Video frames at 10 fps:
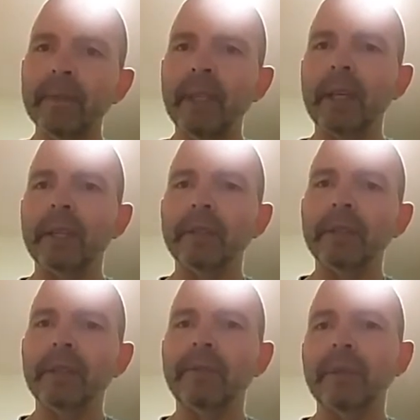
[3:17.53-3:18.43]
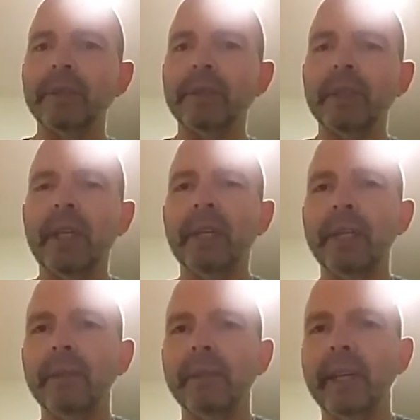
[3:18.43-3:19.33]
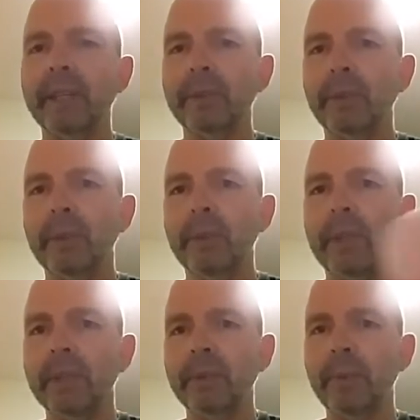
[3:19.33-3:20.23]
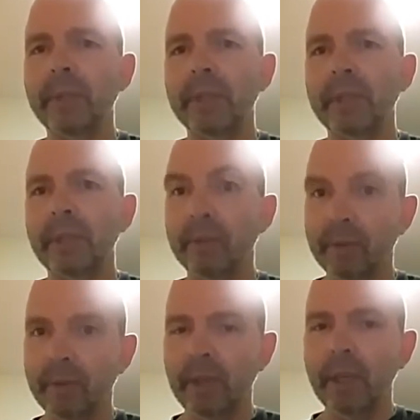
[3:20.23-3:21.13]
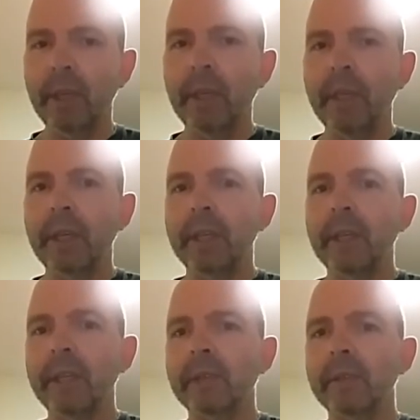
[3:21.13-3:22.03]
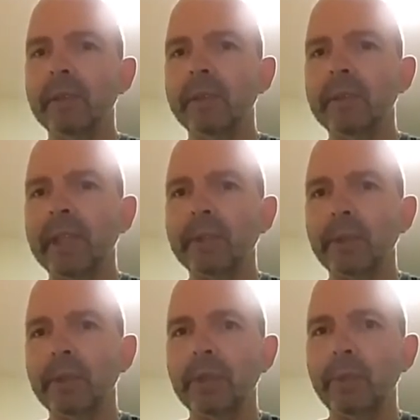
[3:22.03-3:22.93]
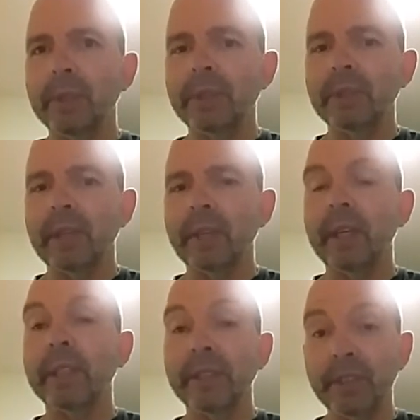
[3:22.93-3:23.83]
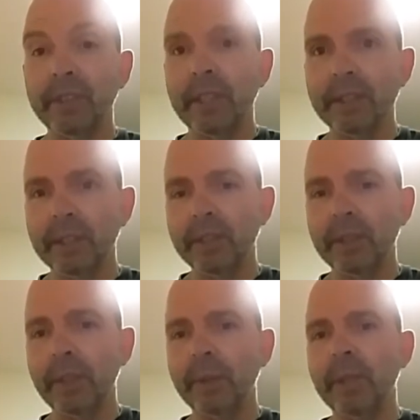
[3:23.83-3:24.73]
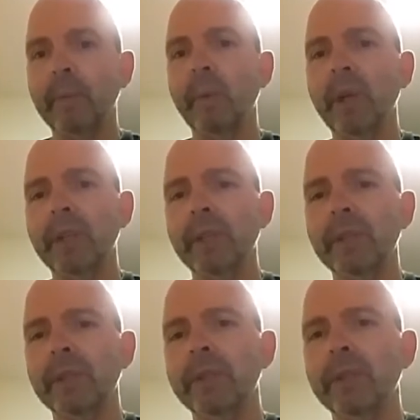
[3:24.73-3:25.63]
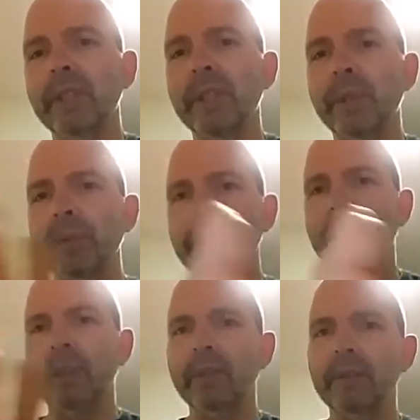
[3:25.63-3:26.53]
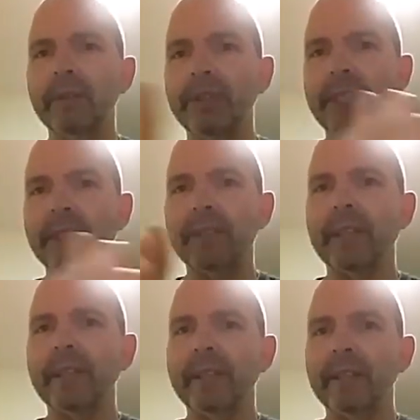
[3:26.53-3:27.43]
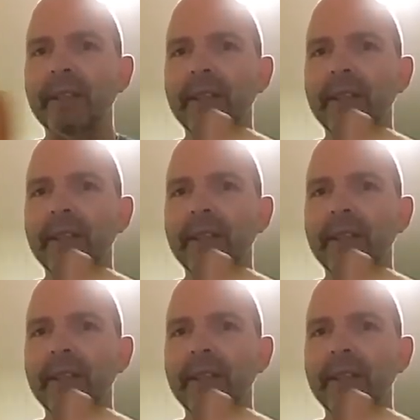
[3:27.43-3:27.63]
and if there's any natural untwisting, it takes all the twists out as it's going. And what I noticed, it goes in a zigzag.